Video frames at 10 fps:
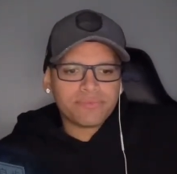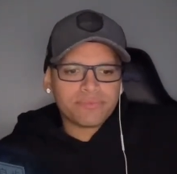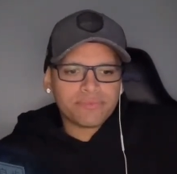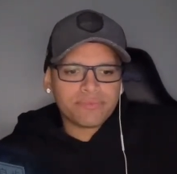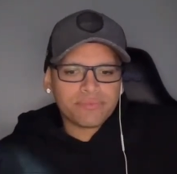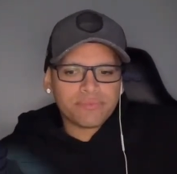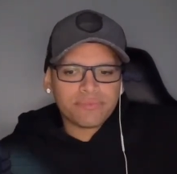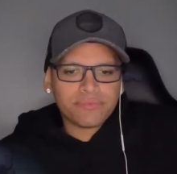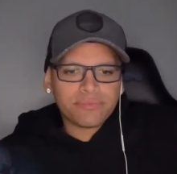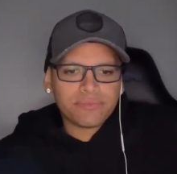
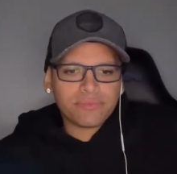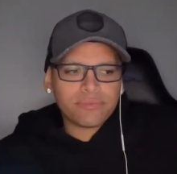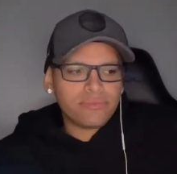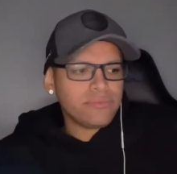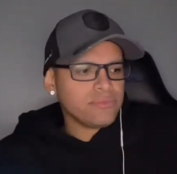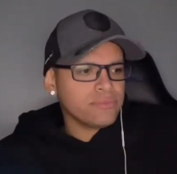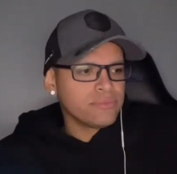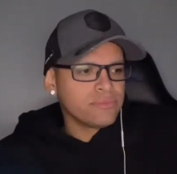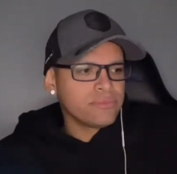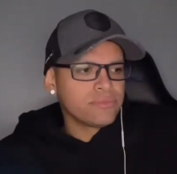
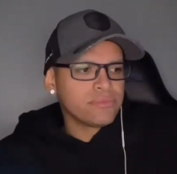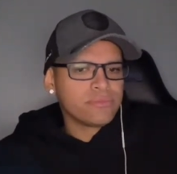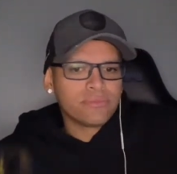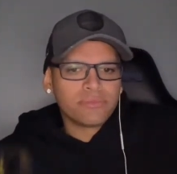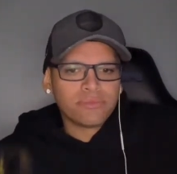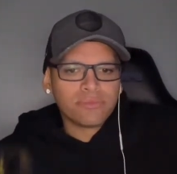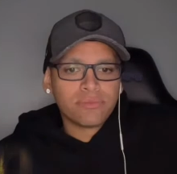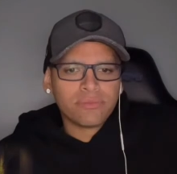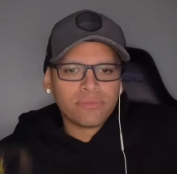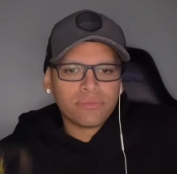
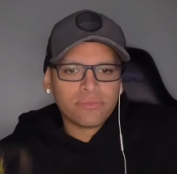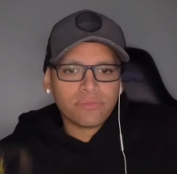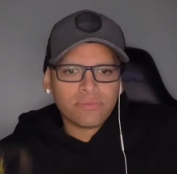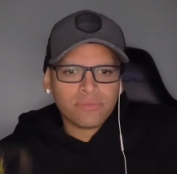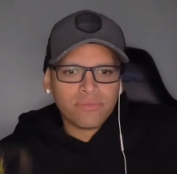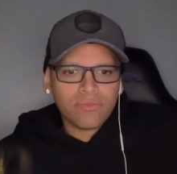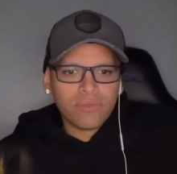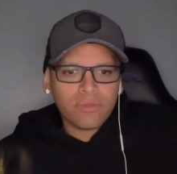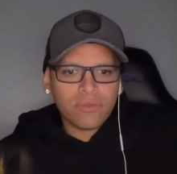(silence)